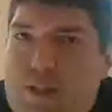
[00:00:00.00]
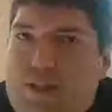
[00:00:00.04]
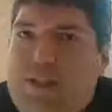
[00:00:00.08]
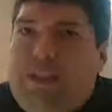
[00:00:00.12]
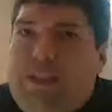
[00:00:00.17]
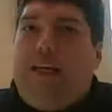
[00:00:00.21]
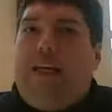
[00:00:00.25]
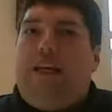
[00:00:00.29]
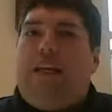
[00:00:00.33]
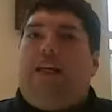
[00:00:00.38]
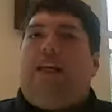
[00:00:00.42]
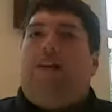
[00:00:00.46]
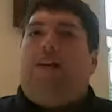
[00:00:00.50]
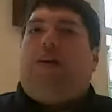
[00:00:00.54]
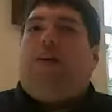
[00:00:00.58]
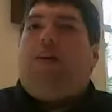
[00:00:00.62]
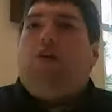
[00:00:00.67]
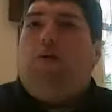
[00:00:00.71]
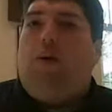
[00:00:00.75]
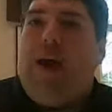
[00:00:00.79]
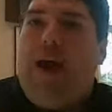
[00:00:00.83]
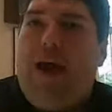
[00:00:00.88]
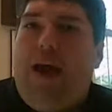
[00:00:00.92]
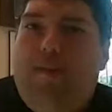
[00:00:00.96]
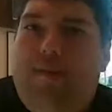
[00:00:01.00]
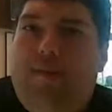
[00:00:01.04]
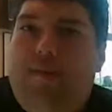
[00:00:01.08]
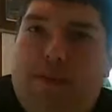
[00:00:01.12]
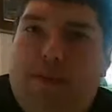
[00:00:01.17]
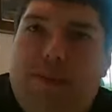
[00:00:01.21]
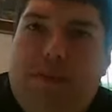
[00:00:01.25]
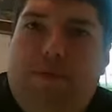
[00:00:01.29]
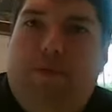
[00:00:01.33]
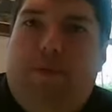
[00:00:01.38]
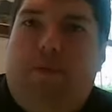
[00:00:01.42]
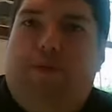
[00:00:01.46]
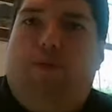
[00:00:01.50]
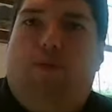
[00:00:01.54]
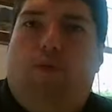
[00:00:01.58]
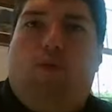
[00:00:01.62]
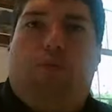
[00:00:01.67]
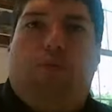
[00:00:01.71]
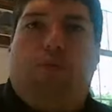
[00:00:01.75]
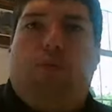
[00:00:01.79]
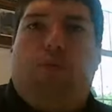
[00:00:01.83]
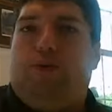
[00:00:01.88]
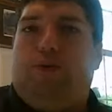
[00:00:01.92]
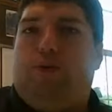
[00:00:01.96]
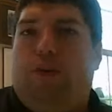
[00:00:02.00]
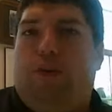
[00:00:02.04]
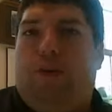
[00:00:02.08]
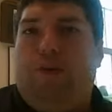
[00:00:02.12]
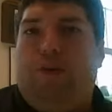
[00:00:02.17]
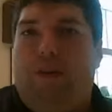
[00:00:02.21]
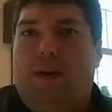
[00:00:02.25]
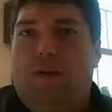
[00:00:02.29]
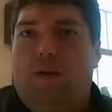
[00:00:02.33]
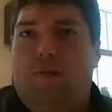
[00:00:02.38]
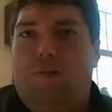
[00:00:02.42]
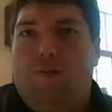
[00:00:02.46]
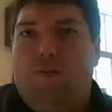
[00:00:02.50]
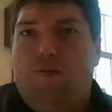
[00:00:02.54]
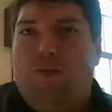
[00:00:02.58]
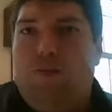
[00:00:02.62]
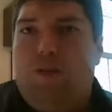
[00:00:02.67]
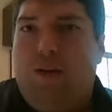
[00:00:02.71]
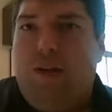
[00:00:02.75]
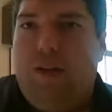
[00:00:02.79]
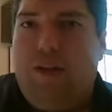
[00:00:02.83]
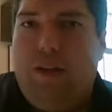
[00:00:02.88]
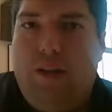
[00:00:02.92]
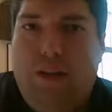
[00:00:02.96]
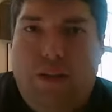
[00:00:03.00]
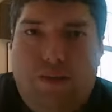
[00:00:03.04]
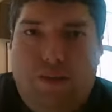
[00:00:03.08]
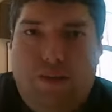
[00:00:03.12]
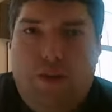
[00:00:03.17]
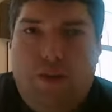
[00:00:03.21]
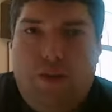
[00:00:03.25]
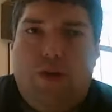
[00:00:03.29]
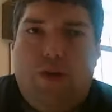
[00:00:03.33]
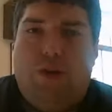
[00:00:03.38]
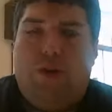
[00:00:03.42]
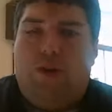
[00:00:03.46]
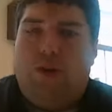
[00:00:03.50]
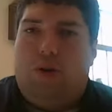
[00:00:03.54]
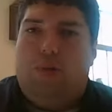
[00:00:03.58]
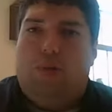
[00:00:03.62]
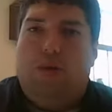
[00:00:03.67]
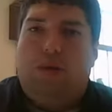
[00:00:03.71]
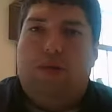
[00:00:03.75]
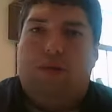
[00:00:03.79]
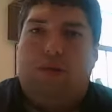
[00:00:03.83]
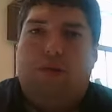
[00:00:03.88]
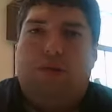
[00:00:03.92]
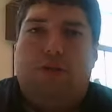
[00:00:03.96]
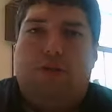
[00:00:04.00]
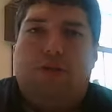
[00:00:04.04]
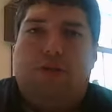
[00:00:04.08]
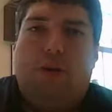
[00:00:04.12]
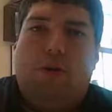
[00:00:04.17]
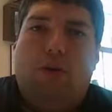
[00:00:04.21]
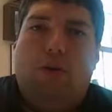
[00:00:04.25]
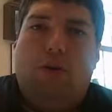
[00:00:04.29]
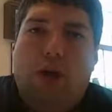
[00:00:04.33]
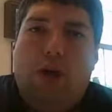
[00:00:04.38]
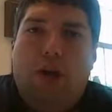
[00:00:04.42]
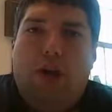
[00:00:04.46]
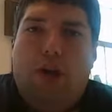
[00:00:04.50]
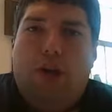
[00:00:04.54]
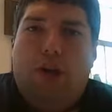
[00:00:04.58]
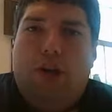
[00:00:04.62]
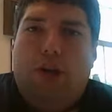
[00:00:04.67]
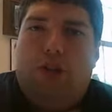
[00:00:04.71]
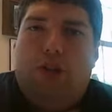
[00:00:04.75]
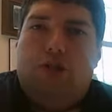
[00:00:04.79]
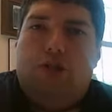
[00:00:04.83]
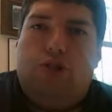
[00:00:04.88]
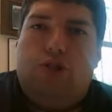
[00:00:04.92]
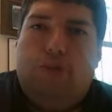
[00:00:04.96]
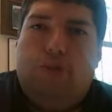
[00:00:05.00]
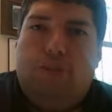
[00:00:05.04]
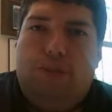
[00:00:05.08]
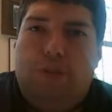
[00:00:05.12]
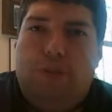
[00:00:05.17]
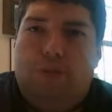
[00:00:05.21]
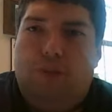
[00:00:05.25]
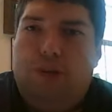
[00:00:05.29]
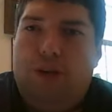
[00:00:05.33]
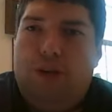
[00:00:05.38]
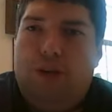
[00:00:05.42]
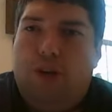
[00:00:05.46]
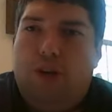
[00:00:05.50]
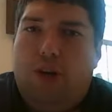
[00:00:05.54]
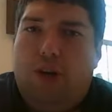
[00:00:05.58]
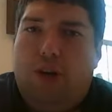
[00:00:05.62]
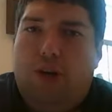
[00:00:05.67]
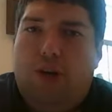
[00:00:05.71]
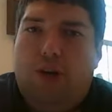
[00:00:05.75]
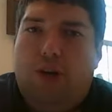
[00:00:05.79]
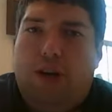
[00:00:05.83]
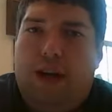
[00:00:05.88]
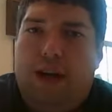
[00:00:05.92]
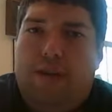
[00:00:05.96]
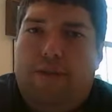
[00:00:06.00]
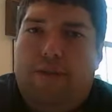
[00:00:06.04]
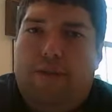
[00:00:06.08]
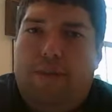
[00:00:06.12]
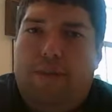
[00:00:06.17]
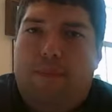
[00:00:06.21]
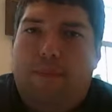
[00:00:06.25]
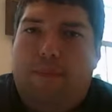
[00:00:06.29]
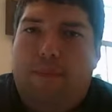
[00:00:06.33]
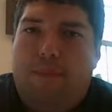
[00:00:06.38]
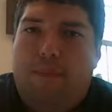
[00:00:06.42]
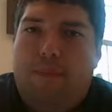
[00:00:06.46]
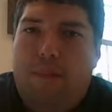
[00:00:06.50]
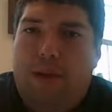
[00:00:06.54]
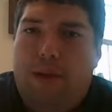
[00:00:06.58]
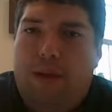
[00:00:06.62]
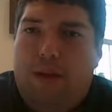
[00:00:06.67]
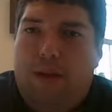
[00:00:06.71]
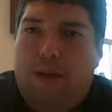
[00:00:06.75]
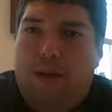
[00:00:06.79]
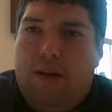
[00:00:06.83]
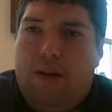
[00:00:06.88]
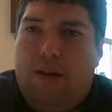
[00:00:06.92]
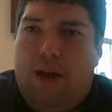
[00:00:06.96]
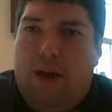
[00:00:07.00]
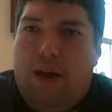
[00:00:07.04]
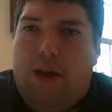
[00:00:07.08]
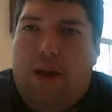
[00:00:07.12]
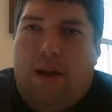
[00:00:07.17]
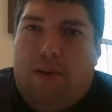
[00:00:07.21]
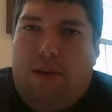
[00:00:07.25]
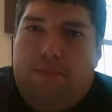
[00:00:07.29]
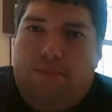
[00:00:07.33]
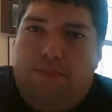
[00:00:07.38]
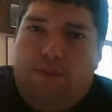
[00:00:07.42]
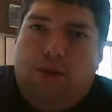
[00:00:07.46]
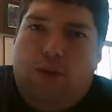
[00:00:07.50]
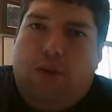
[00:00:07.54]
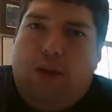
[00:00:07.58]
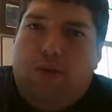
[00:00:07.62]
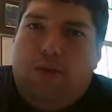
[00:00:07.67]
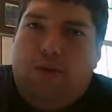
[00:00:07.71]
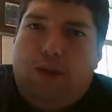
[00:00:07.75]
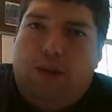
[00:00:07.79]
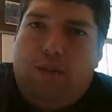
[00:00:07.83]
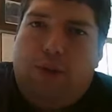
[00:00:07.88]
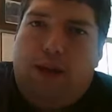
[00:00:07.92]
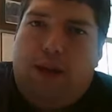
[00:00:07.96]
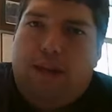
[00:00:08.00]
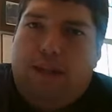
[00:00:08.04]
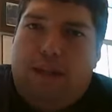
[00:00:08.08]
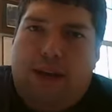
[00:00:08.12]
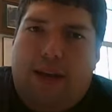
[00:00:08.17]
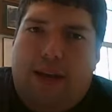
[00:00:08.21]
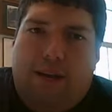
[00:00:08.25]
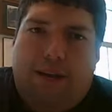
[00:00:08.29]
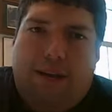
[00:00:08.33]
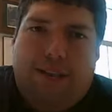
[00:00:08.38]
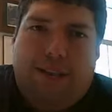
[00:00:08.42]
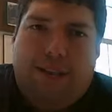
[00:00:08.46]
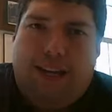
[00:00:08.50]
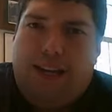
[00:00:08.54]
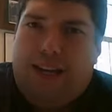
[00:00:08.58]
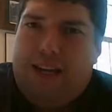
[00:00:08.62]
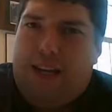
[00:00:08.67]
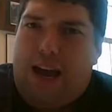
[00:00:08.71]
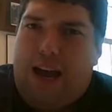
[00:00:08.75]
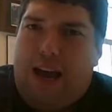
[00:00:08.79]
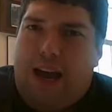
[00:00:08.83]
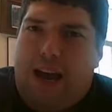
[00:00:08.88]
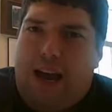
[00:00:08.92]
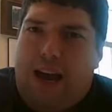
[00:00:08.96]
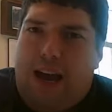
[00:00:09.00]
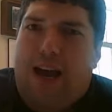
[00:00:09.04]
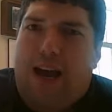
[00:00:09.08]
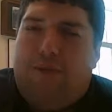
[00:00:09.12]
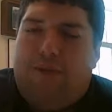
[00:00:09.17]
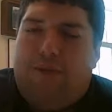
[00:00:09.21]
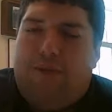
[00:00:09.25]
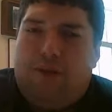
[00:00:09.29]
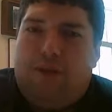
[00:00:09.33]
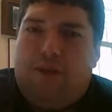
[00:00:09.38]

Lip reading: to see anything that you haven't seen before. Most of you have done really, really good on your quizzes, so you should be pretty good. You'll have a good amount of time. I think it's like an hour and a half or